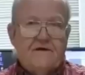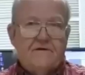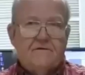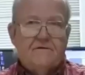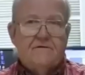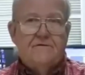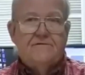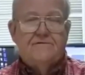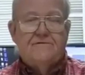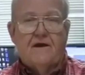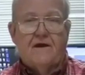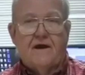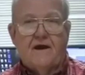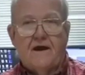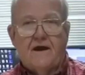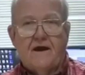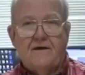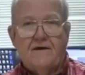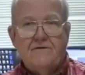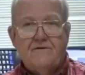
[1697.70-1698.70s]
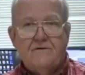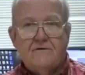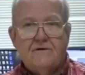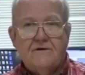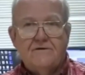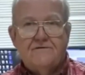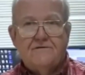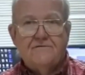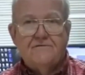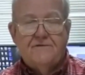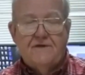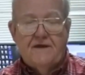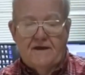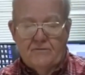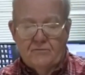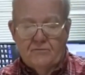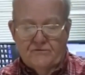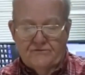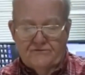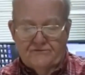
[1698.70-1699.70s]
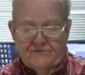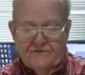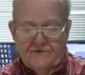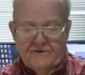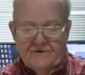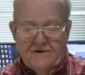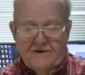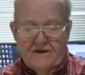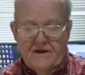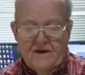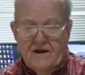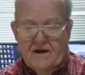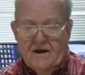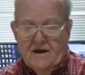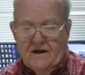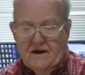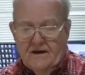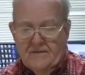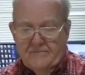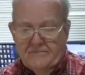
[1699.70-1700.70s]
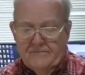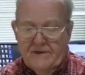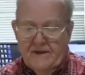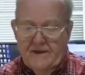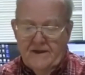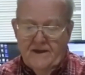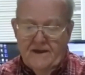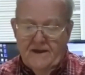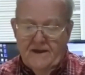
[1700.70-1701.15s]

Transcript: your list of figures and your list of tables.